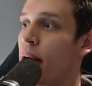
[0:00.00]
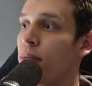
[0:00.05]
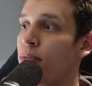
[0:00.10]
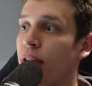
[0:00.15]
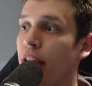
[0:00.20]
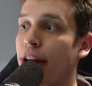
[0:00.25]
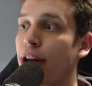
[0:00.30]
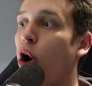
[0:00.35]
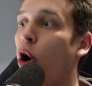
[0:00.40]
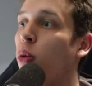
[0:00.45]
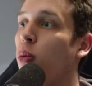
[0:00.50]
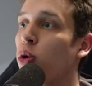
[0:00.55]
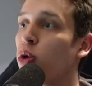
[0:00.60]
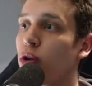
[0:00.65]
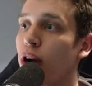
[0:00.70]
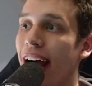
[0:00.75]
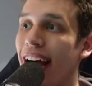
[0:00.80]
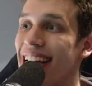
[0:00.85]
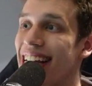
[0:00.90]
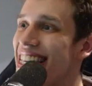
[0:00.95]
and
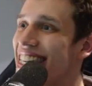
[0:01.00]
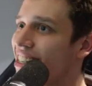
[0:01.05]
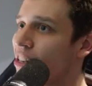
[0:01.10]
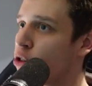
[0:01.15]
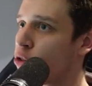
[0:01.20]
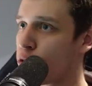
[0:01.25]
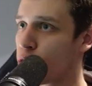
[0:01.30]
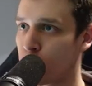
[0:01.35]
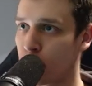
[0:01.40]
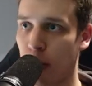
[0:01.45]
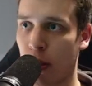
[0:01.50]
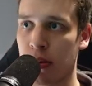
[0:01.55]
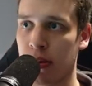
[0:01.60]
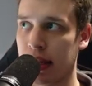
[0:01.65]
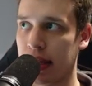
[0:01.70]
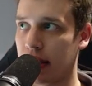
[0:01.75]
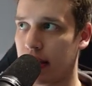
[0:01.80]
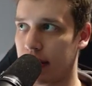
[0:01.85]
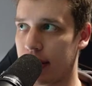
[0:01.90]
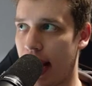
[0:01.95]
Homura isn't
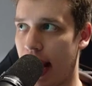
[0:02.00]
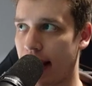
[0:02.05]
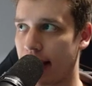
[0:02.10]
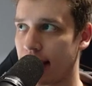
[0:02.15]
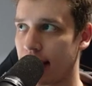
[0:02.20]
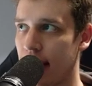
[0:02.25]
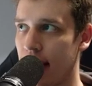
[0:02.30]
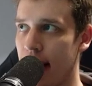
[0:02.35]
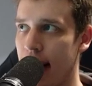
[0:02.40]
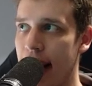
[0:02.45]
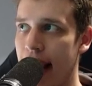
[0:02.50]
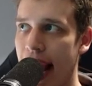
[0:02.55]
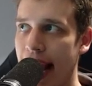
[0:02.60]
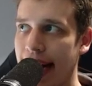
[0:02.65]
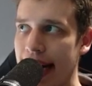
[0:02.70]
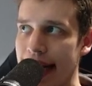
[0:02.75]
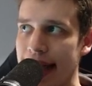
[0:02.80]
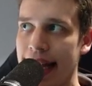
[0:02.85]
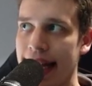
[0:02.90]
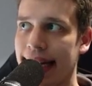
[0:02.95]
responding to that. And
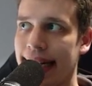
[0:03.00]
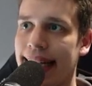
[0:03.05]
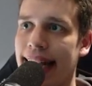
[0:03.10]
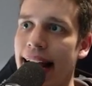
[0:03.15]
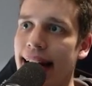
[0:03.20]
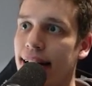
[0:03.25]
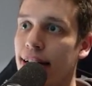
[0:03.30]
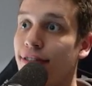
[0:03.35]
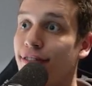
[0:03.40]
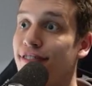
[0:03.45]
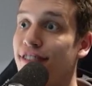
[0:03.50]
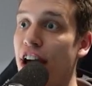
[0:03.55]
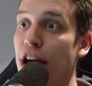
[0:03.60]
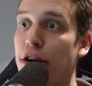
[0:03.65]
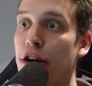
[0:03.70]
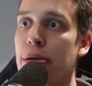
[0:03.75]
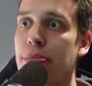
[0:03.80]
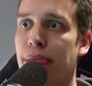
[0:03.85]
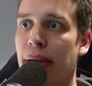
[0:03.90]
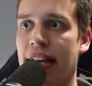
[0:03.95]
I think that is
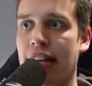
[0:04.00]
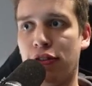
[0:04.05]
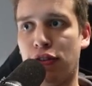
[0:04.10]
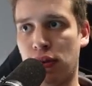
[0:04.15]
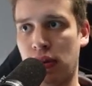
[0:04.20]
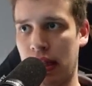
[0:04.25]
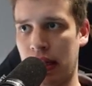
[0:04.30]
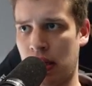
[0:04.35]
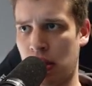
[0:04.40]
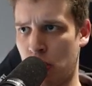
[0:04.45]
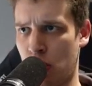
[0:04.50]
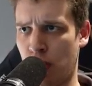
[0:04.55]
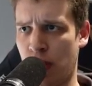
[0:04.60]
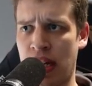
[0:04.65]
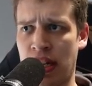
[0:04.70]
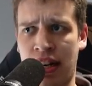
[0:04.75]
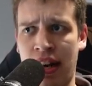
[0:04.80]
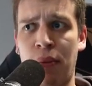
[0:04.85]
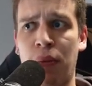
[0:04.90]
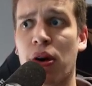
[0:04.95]
very painful in this
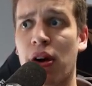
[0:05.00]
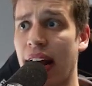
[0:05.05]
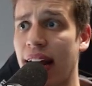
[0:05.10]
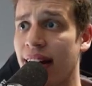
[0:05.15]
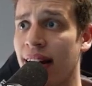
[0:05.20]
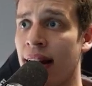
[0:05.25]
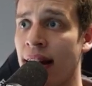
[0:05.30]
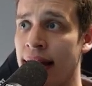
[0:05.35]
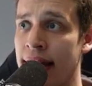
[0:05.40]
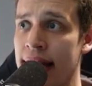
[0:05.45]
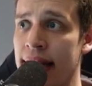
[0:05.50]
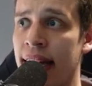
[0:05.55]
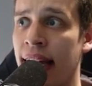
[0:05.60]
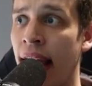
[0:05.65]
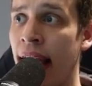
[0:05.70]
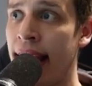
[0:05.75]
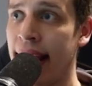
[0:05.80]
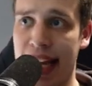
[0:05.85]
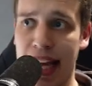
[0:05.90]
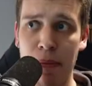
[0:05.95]
situation. And we're at a league
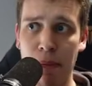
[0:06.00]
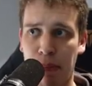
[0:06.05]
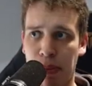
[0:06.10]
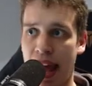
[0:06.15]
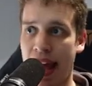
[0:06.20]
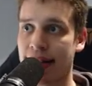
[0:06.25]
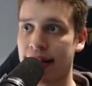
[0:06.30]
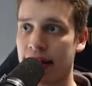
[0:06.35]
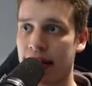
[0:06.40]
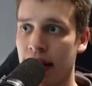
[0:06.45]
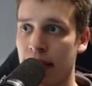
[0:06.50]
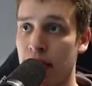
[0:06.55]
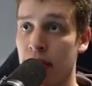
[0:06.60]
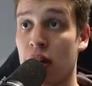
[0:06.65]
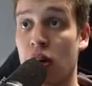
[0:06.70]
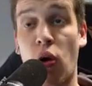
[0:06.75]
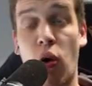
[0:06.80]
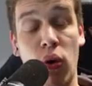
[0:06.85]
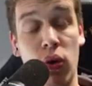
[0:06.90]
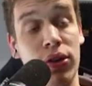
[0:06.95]
in Platinum
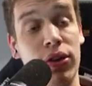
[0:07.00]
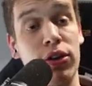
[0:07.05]
on the